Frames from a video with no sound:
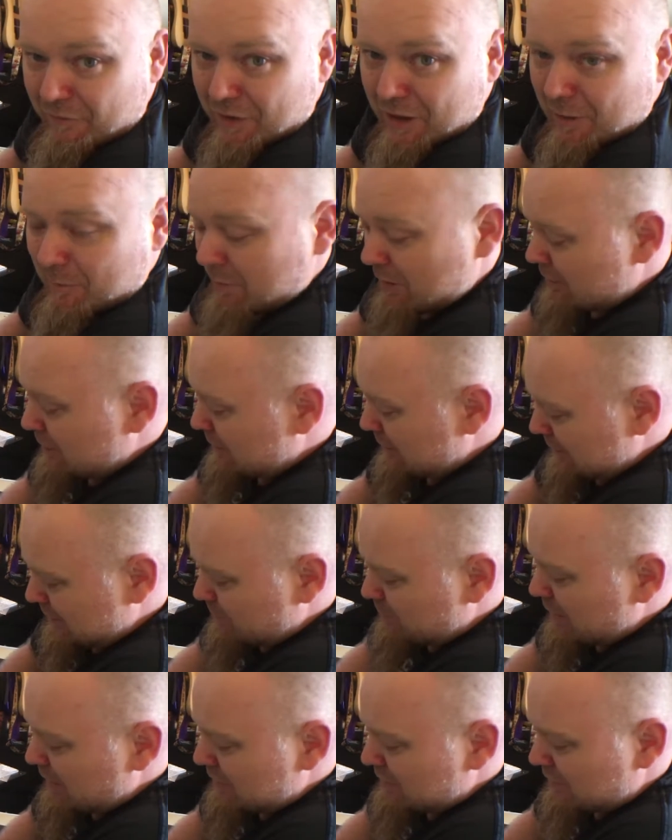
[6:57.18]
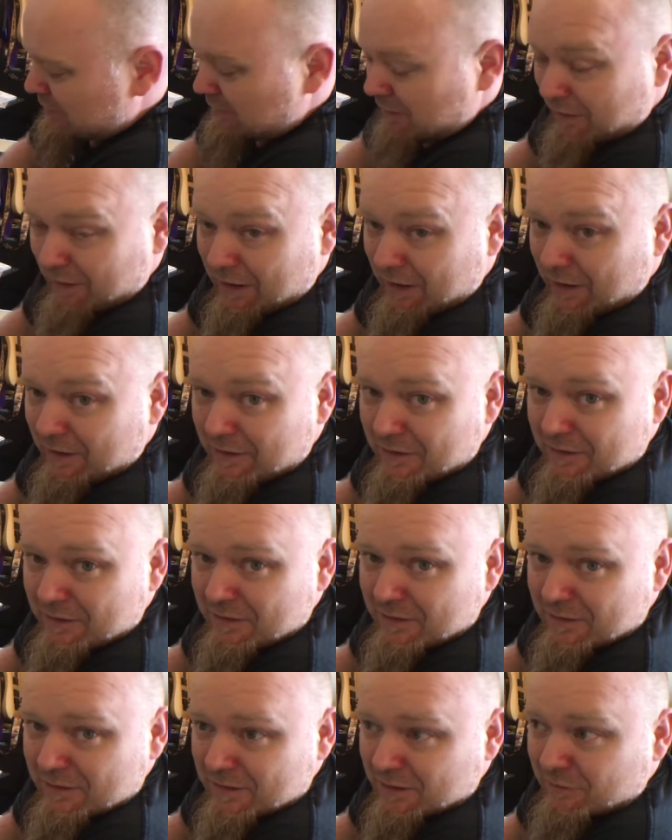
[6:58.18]
vaping is basically that:
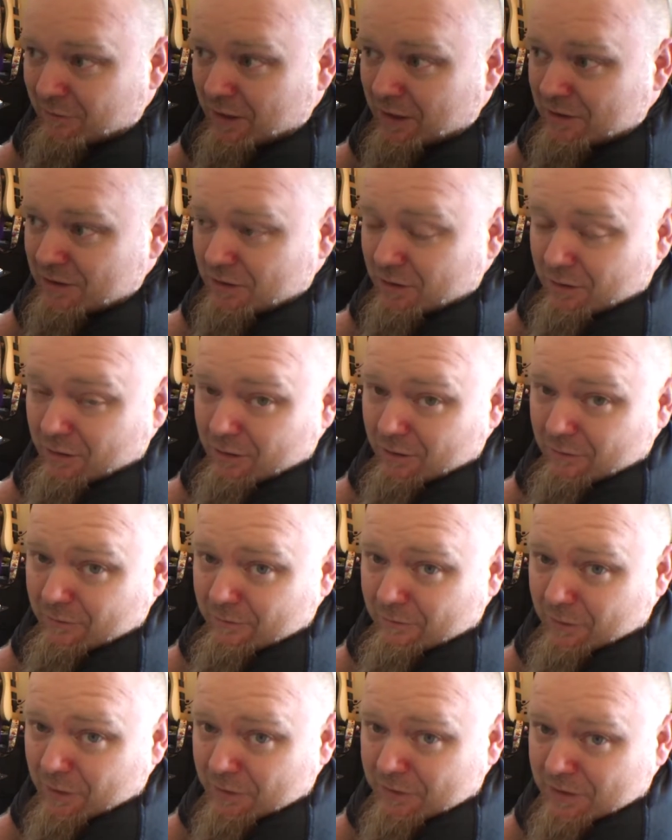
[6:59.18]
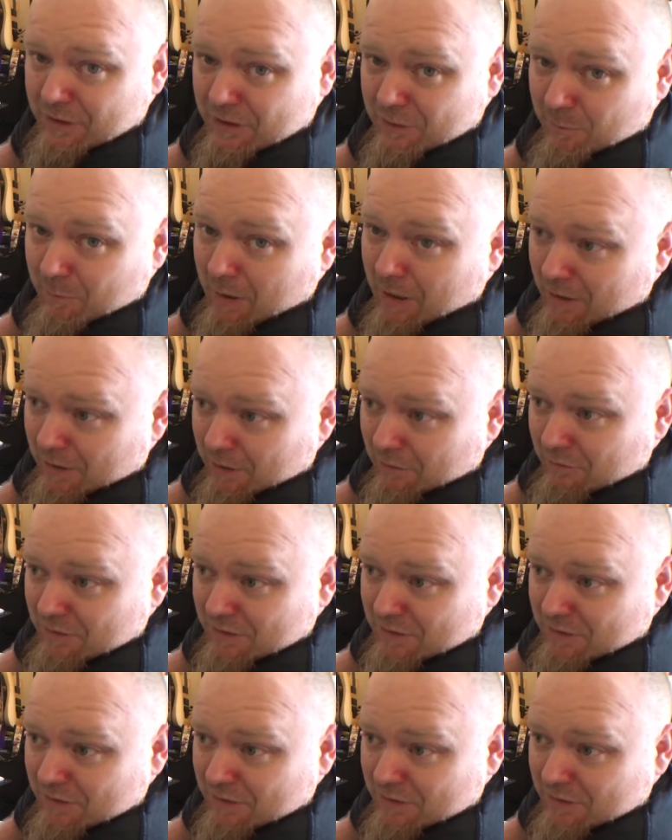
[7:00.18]
divide your voltage by your